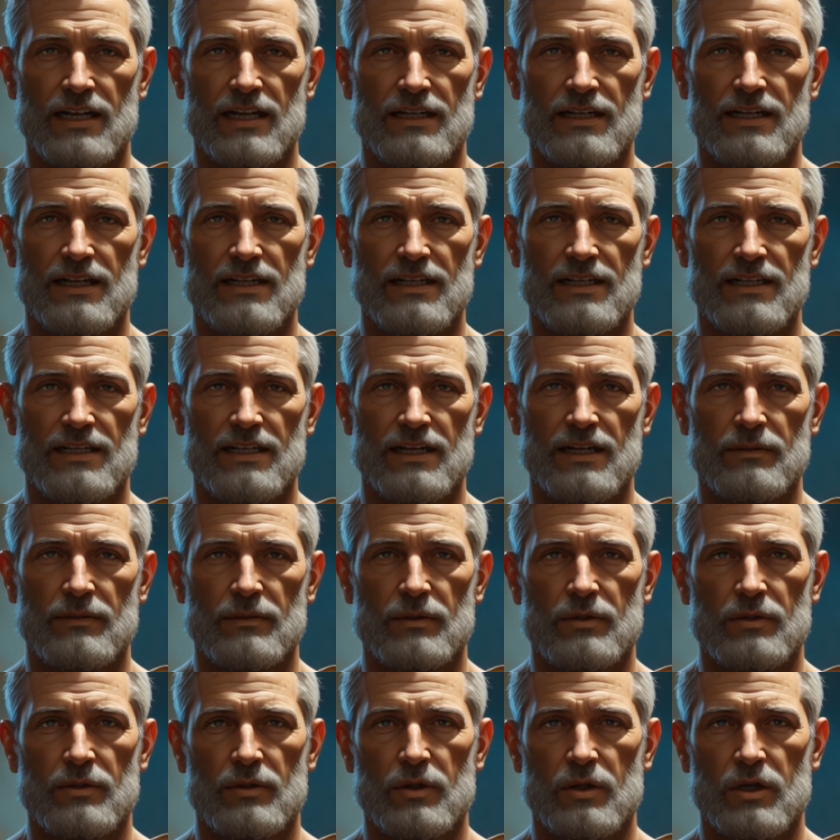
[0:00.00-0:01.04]
That the
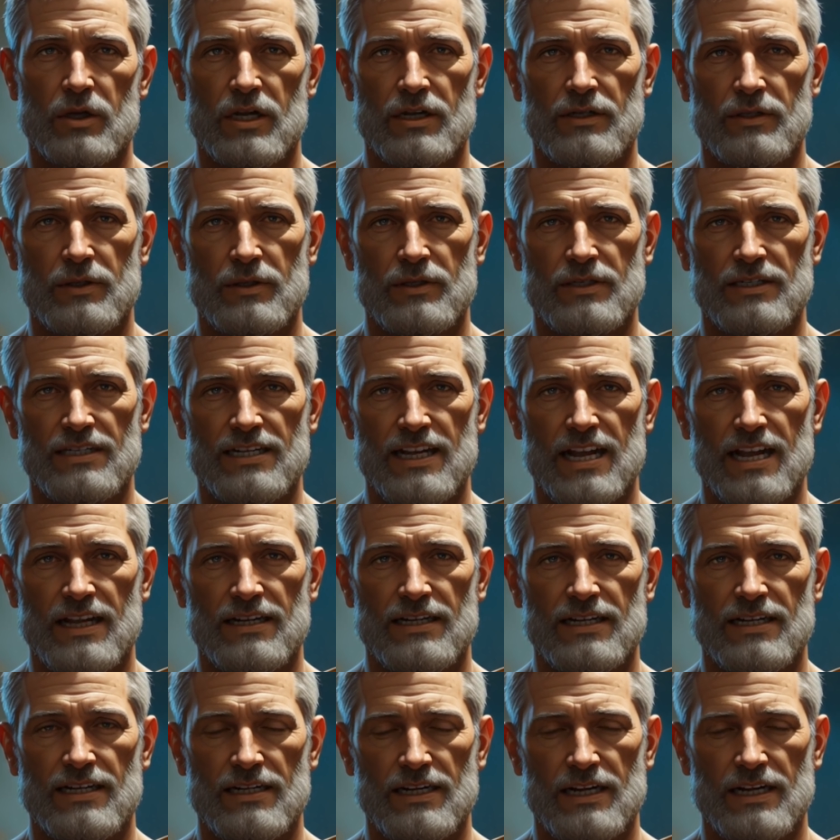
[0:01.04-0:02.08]
deeper your
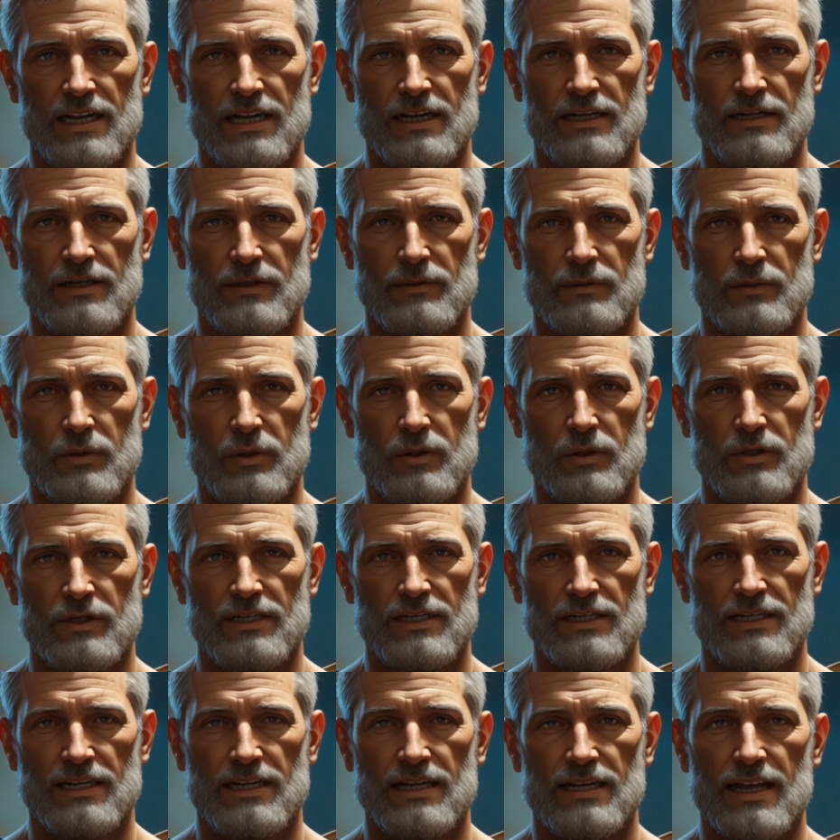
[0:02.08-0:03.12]
understanding, the more
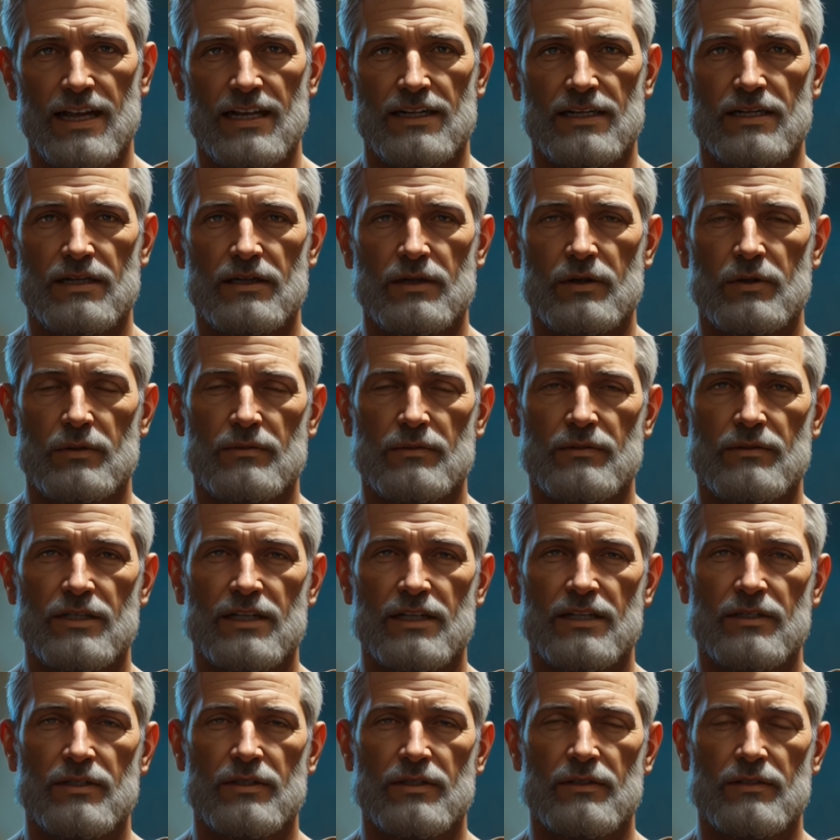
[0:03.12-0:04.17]
disconnected you
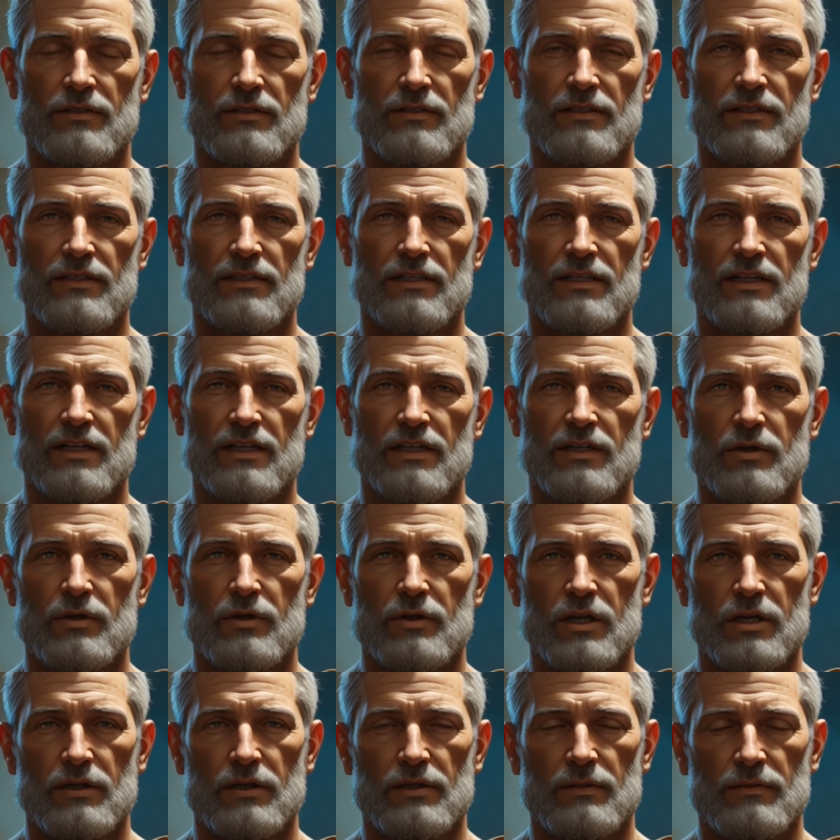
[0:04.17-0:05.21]
feel? You're
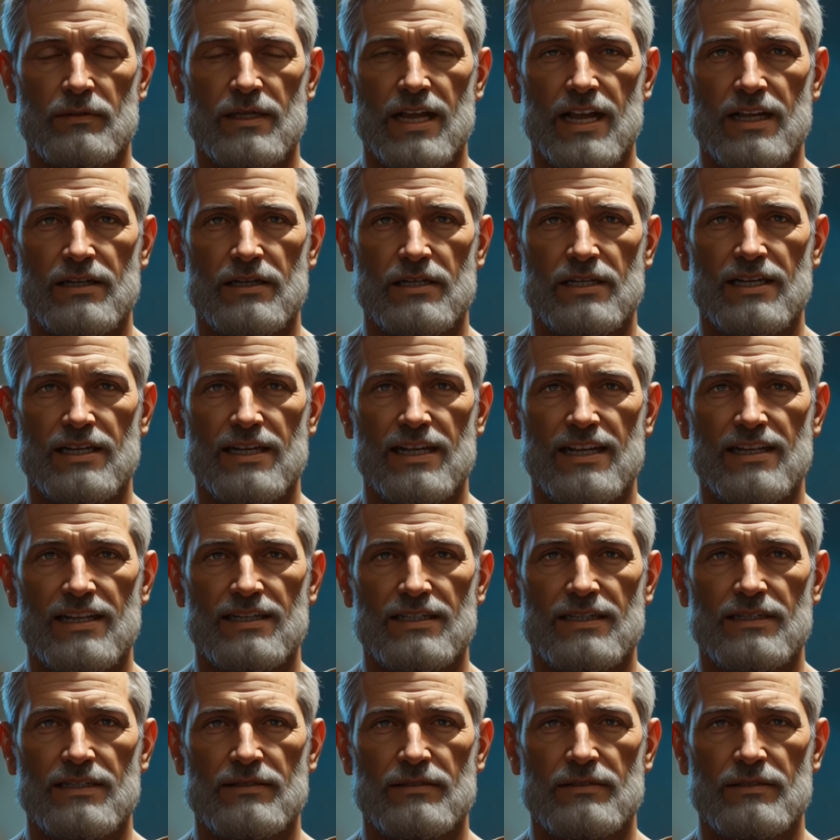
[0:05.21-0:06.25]
not imagining
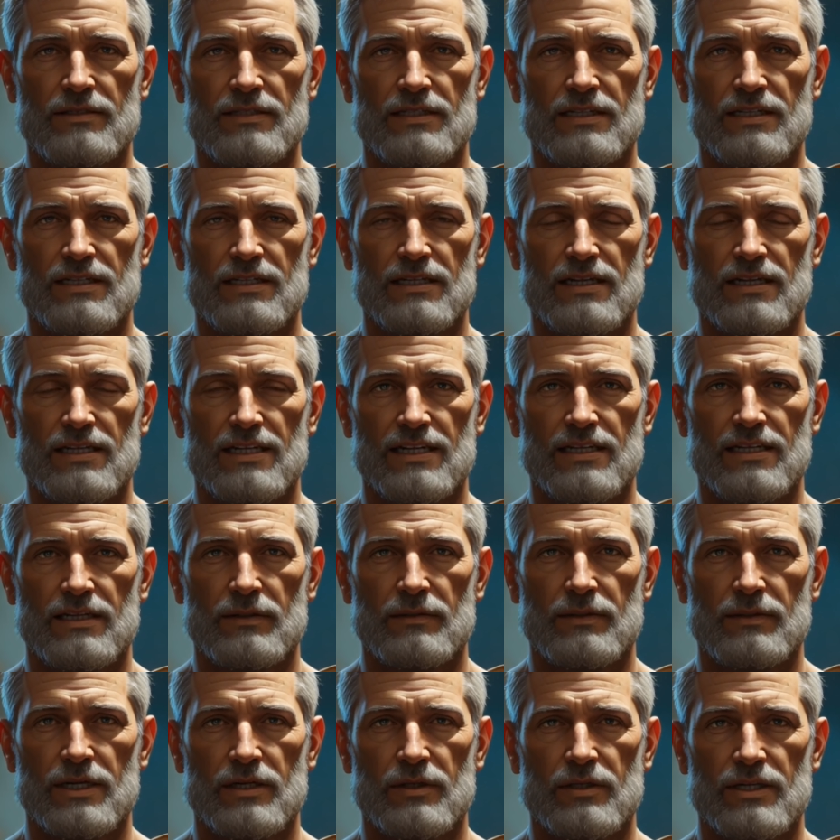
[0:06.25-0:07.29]
it. This
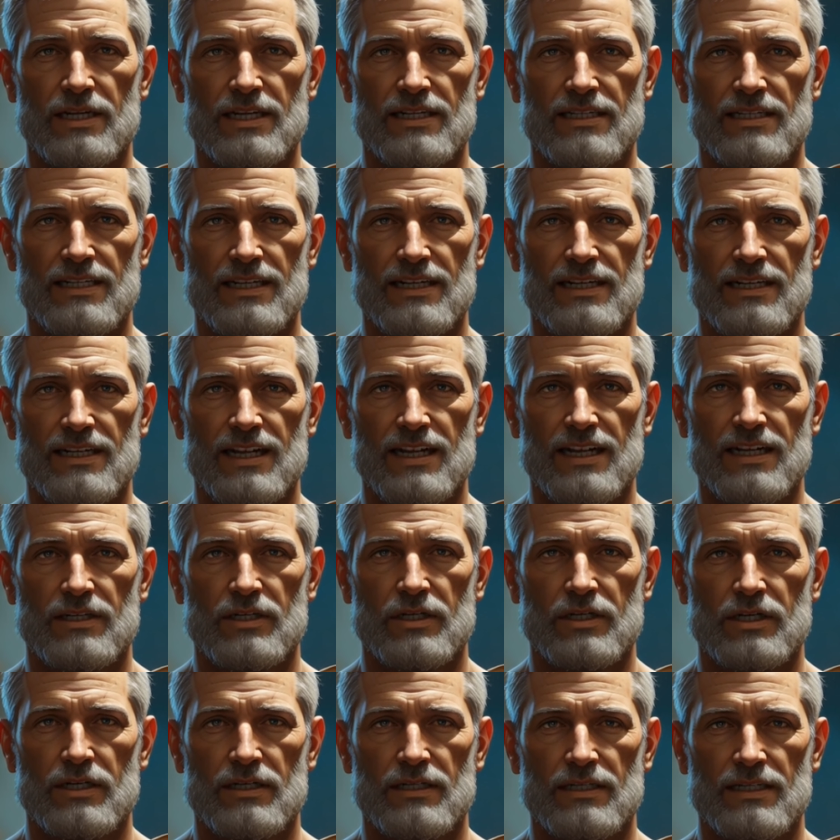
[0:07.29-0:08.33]
experience is
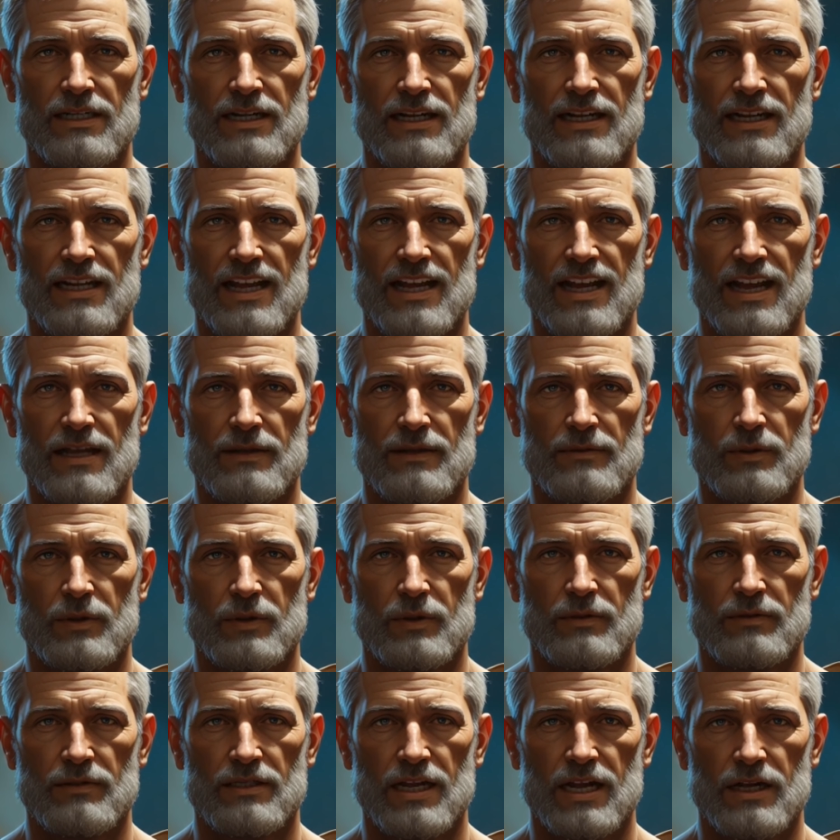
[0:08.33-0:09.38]
ancient and
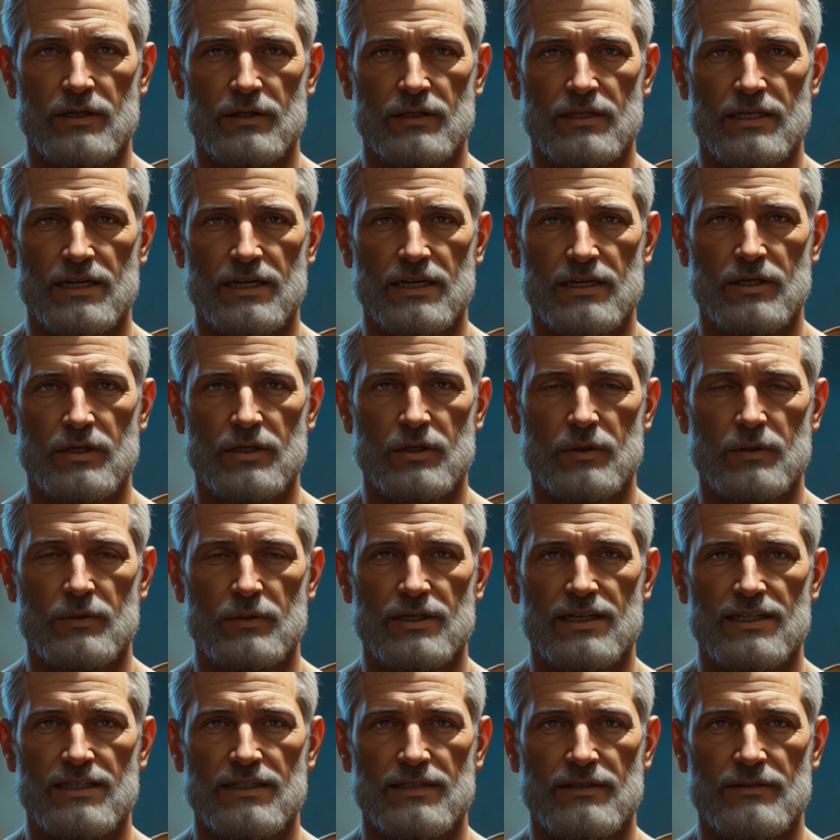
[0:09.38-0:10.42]
profoundly
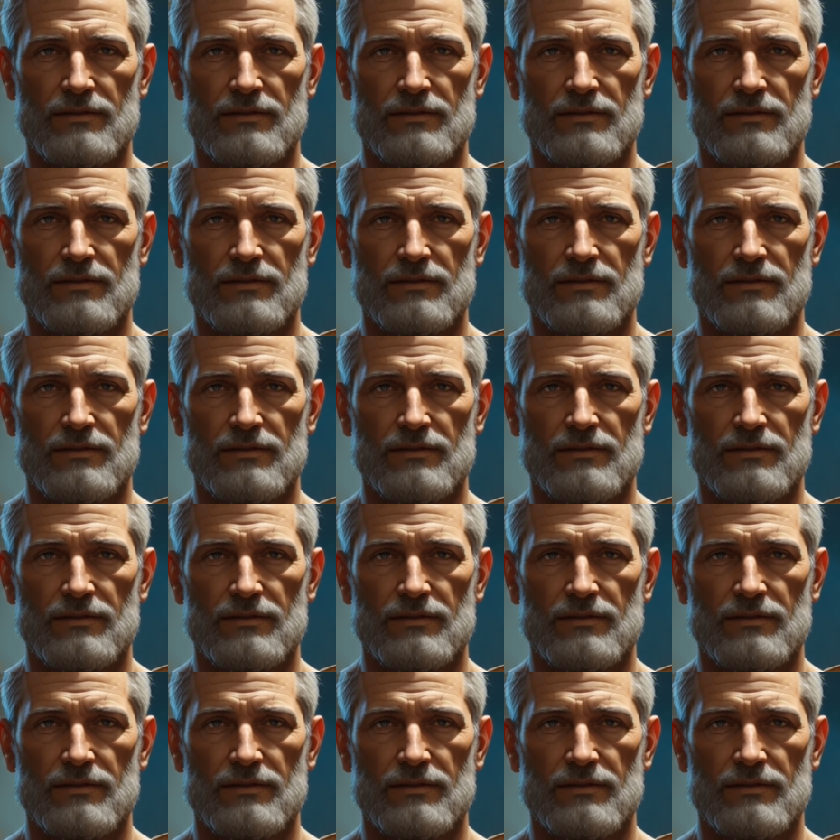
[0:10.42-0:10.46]
human.